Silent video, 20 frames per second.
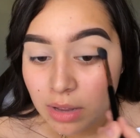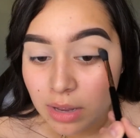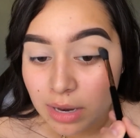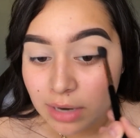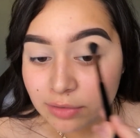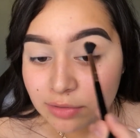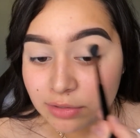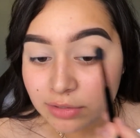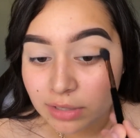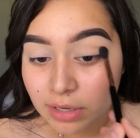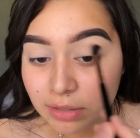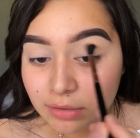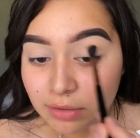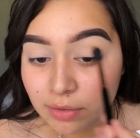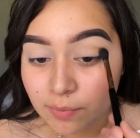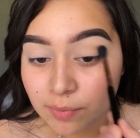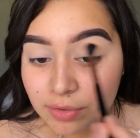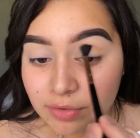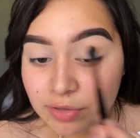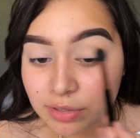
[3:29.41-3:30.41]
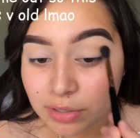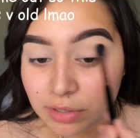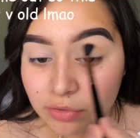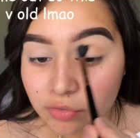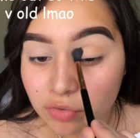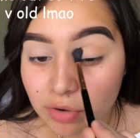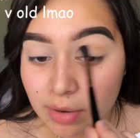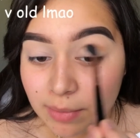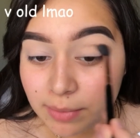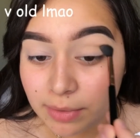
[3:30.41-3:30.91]
I just got done watching a
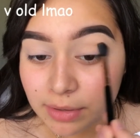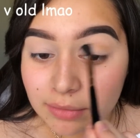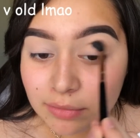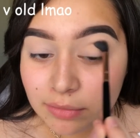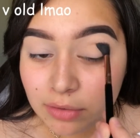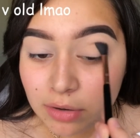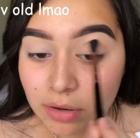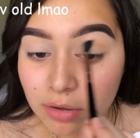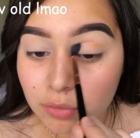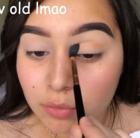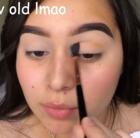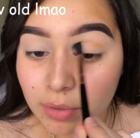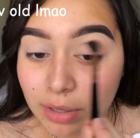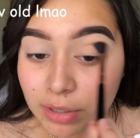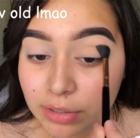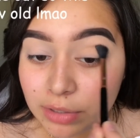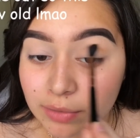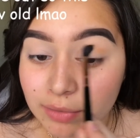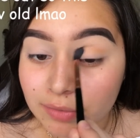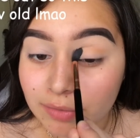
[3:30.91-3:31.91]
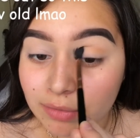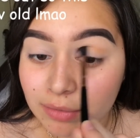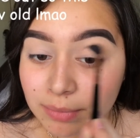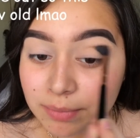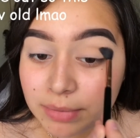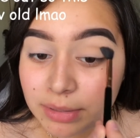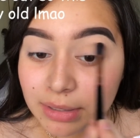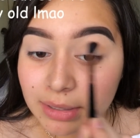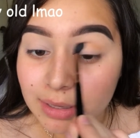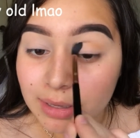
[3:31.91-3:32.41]
drama. It's called While You Were
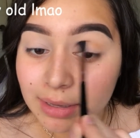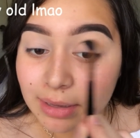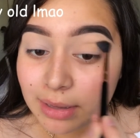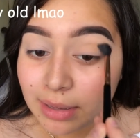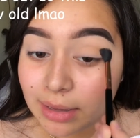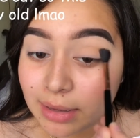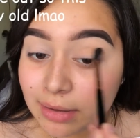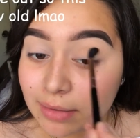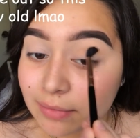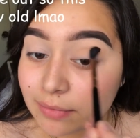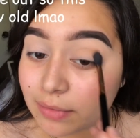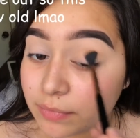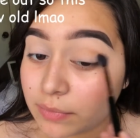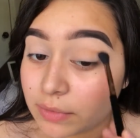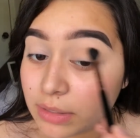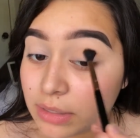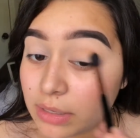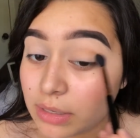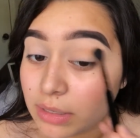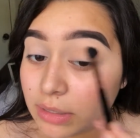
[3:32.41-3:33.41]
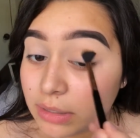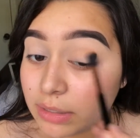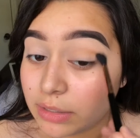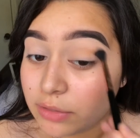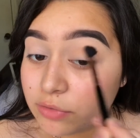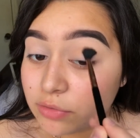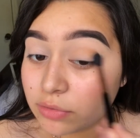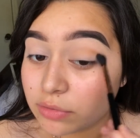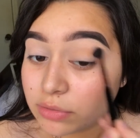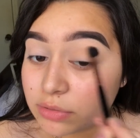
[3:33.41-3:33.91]
Sleeping. It has Lee
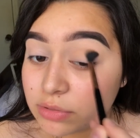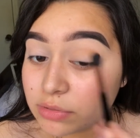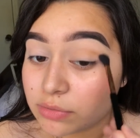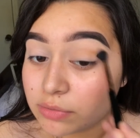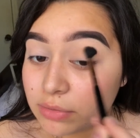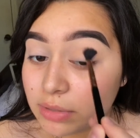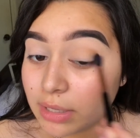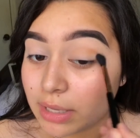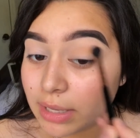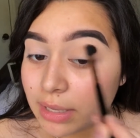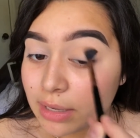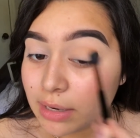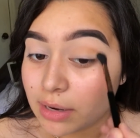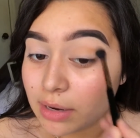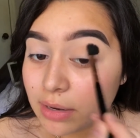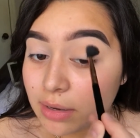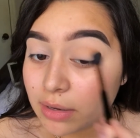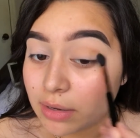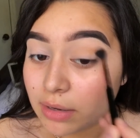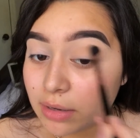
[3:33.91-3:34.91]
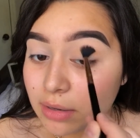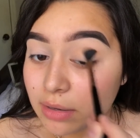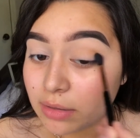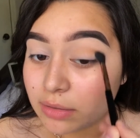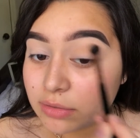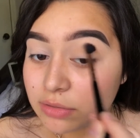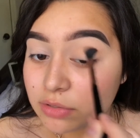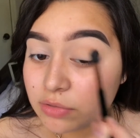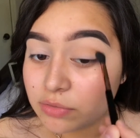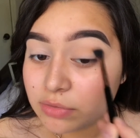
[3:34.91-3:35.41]
Jong-suk and
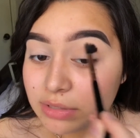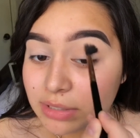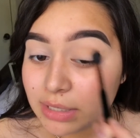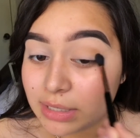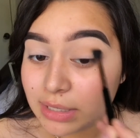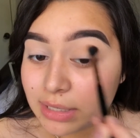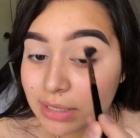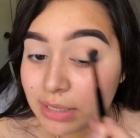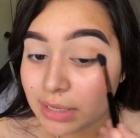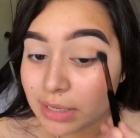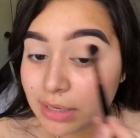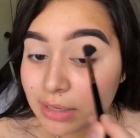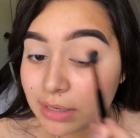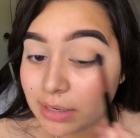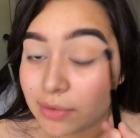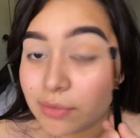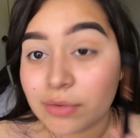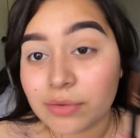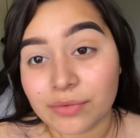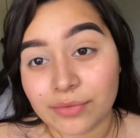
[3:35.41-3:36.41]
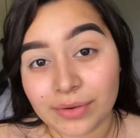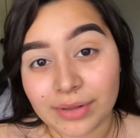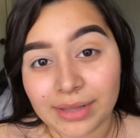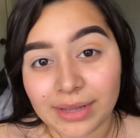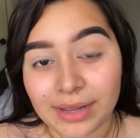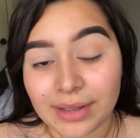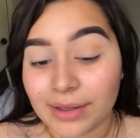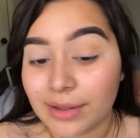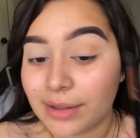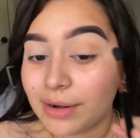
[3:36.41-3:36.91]
Suzy in it, and it was
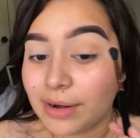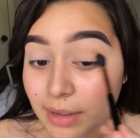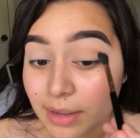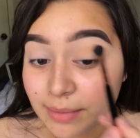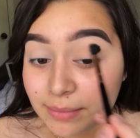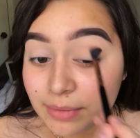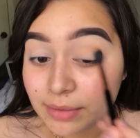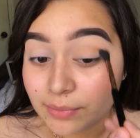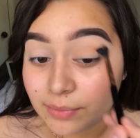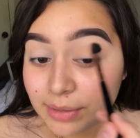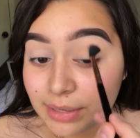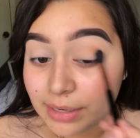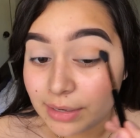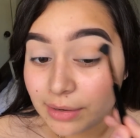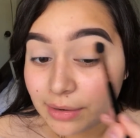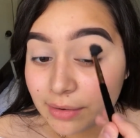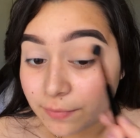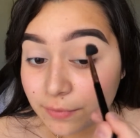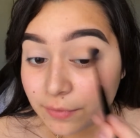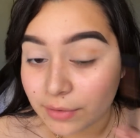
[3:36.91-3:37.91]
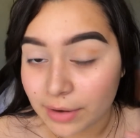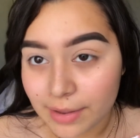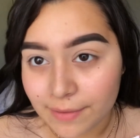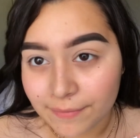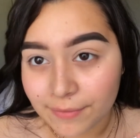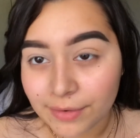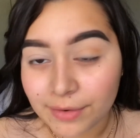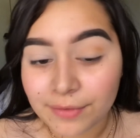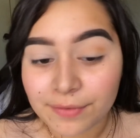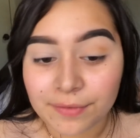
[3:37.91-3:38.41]
really good. I've been waiting
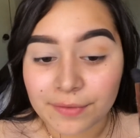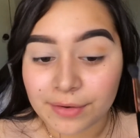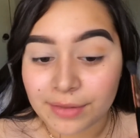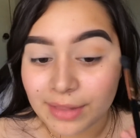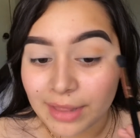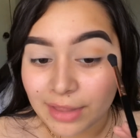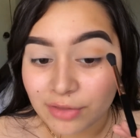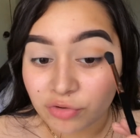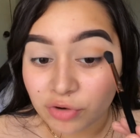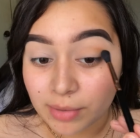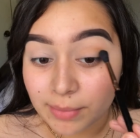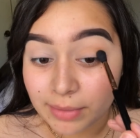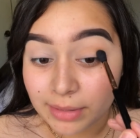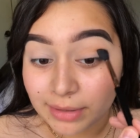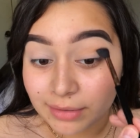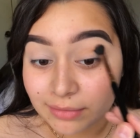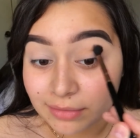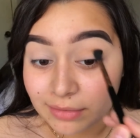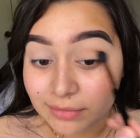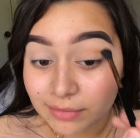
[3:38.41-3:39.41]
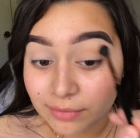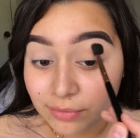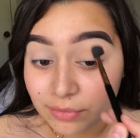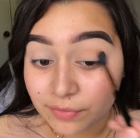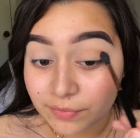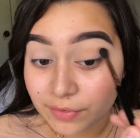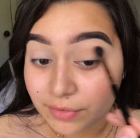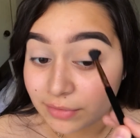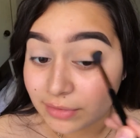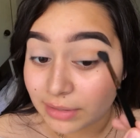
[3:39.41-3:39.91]
forever for that drama, like since it was
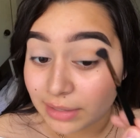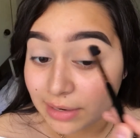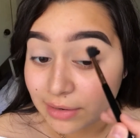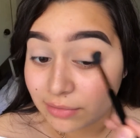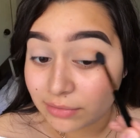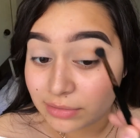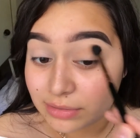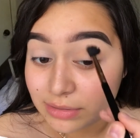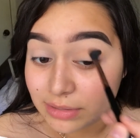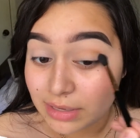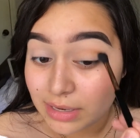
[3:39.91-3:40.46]
first announced.